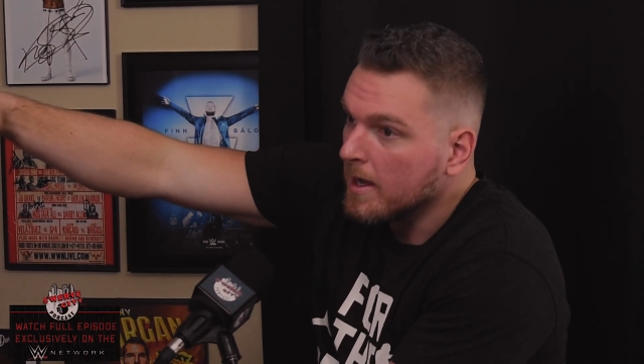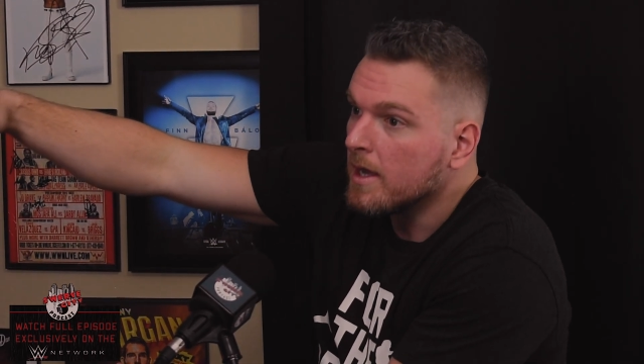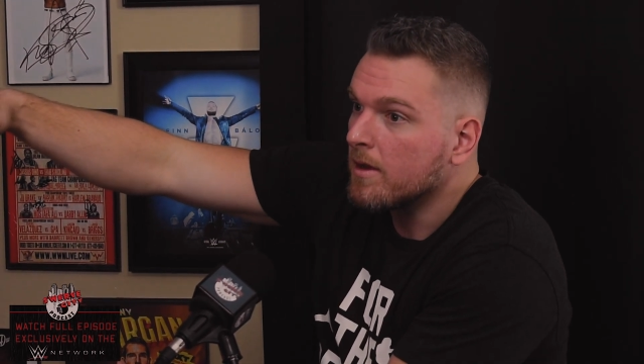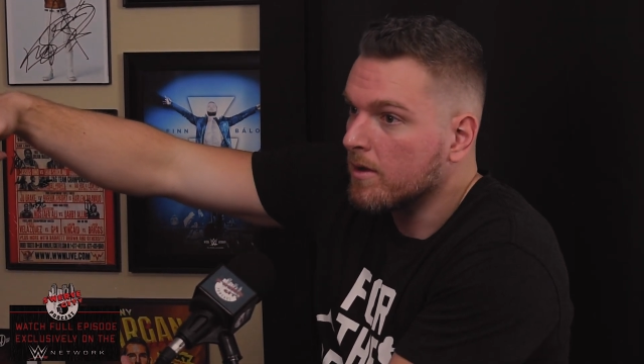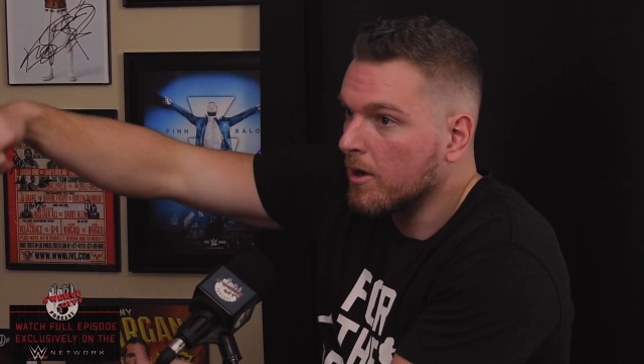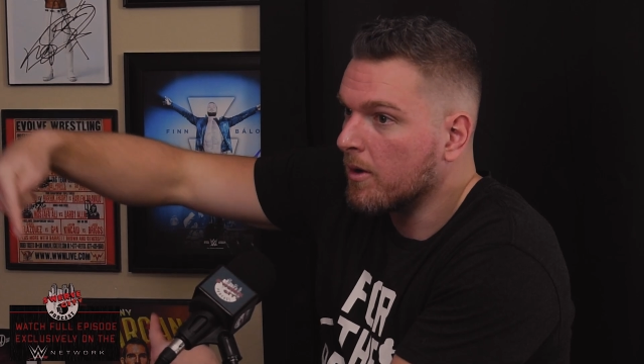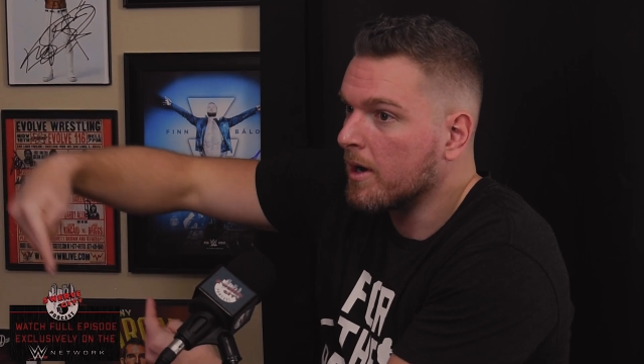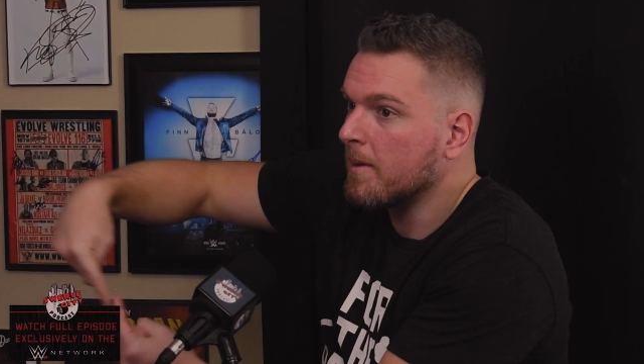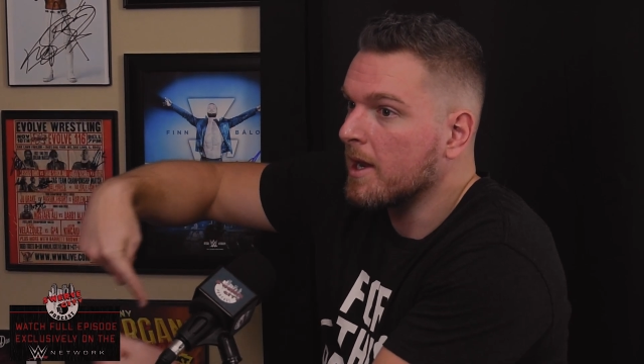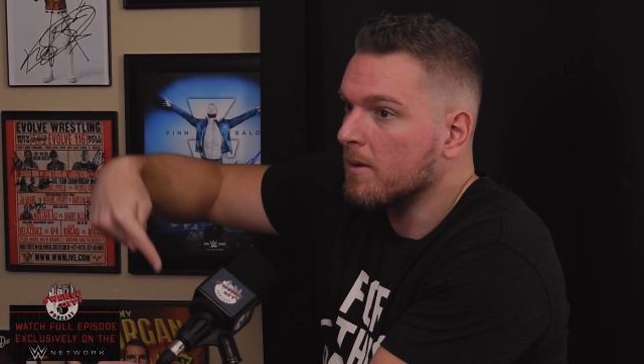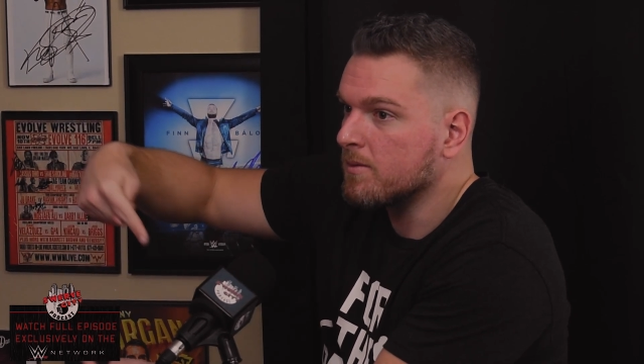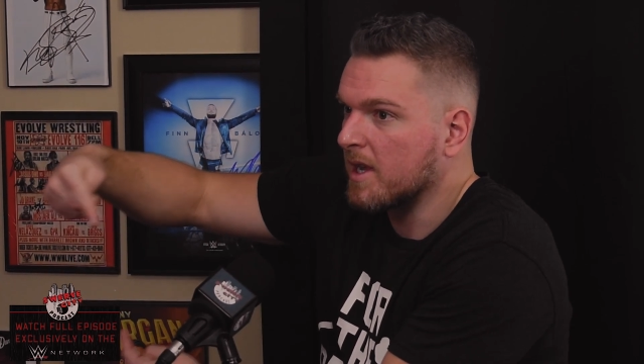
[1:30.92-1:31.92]
You know what I
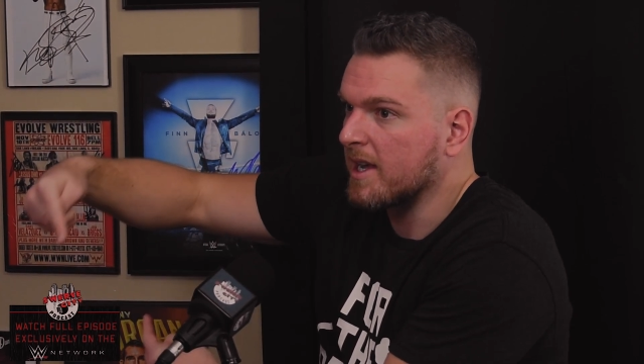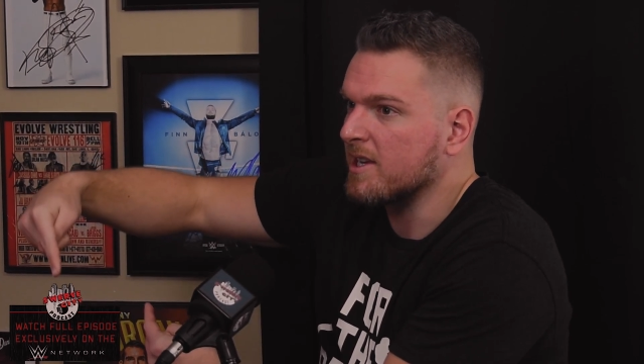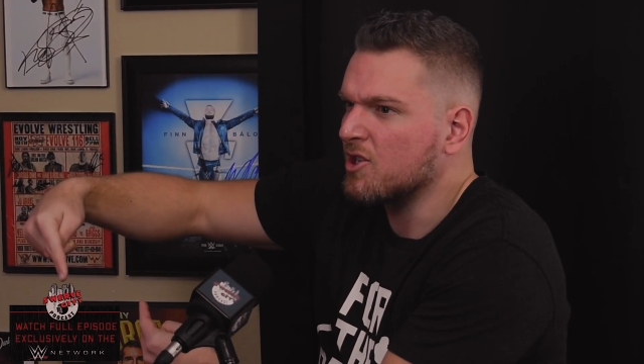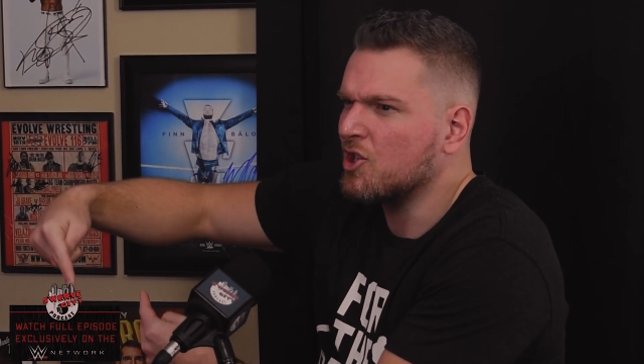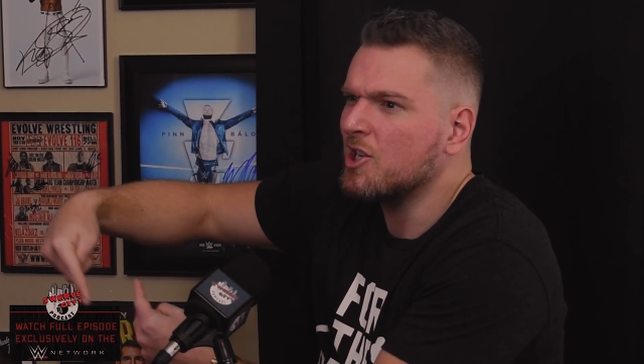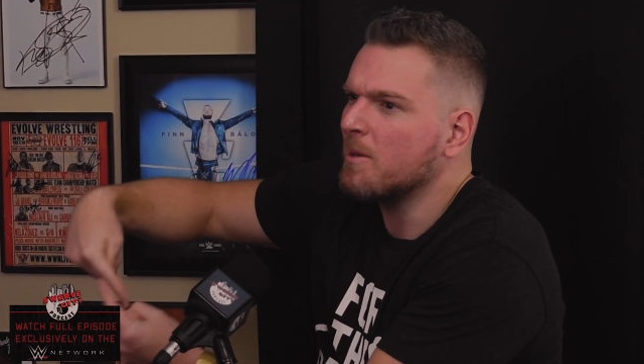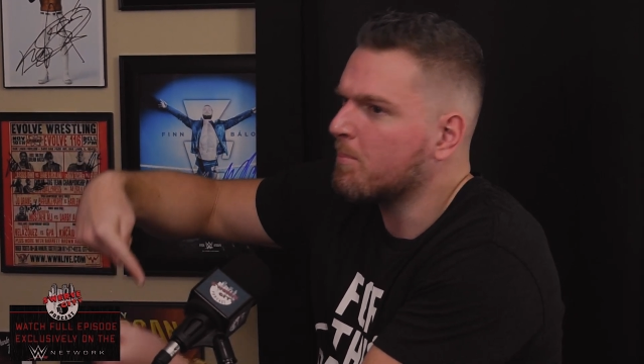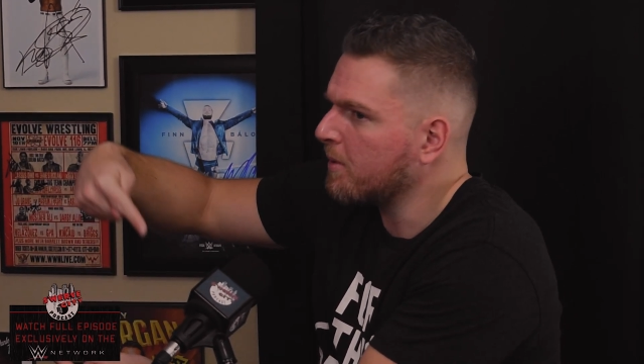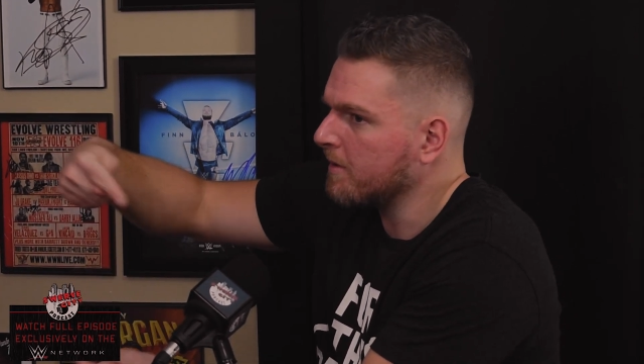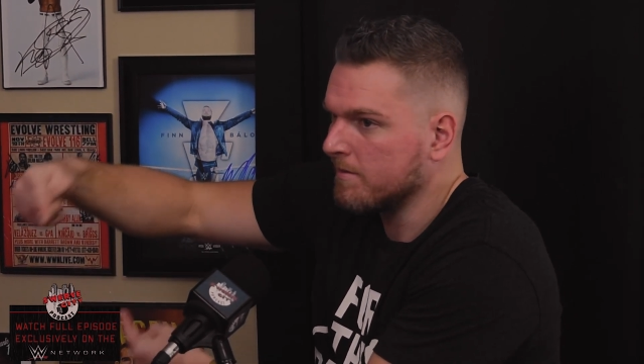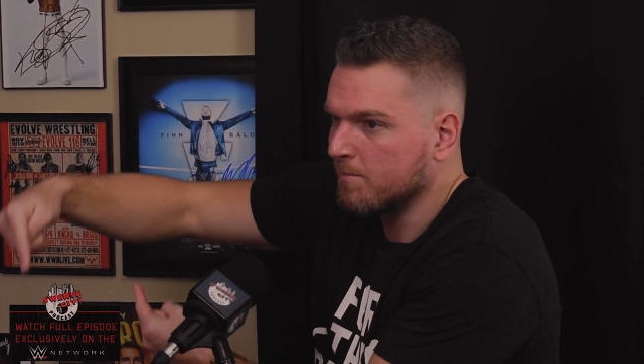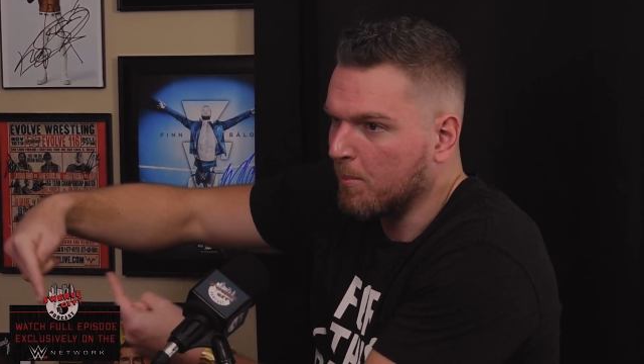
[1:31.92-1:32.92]
mean? It was like a cheap
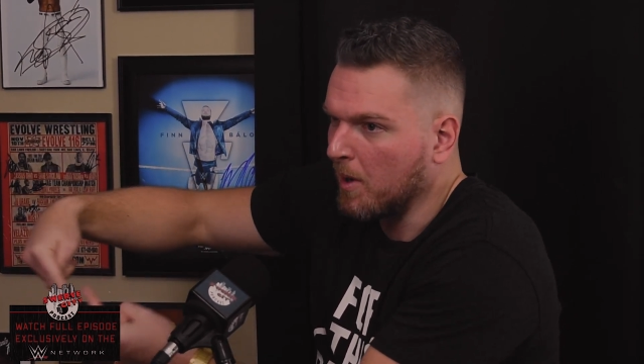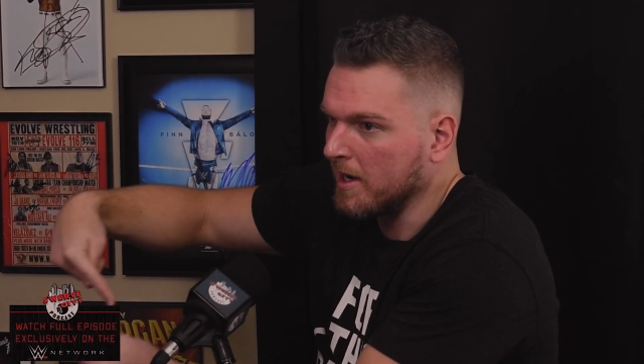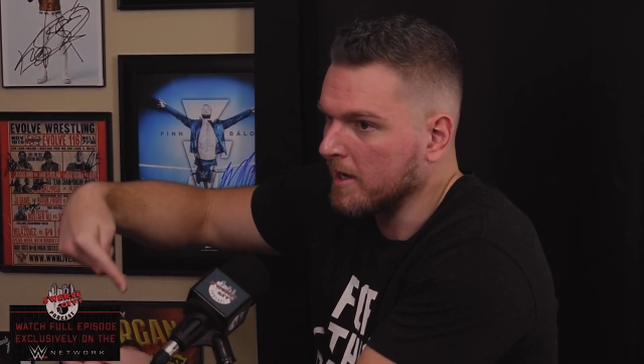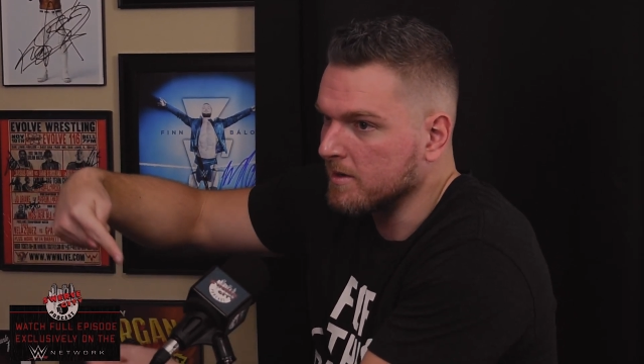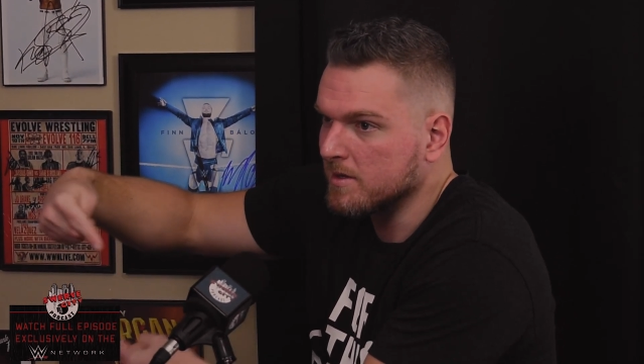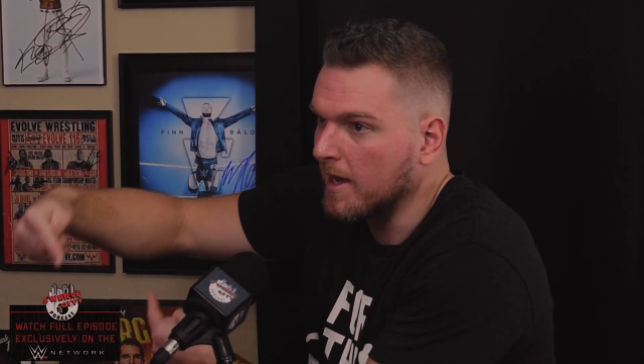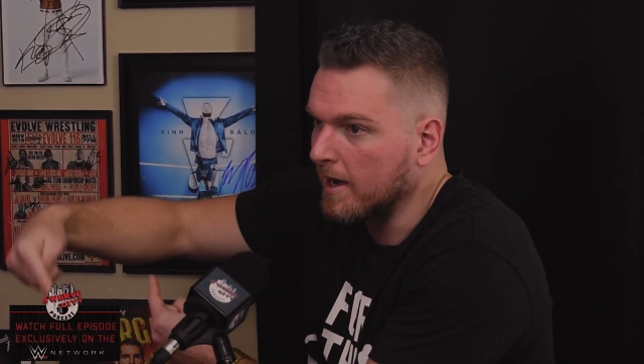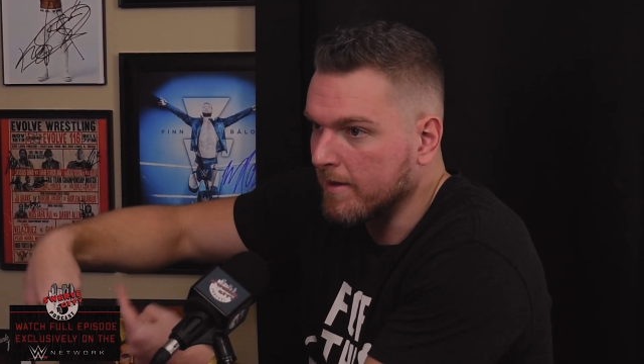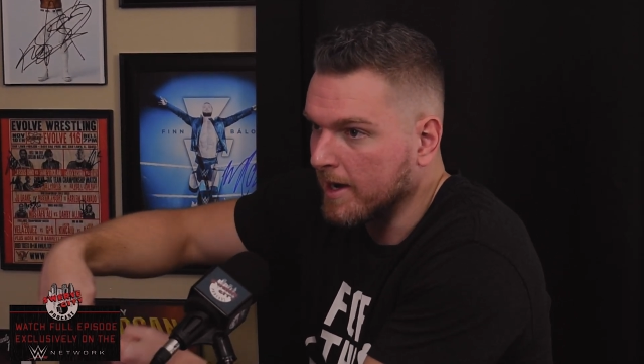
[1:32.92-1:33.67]
punting style,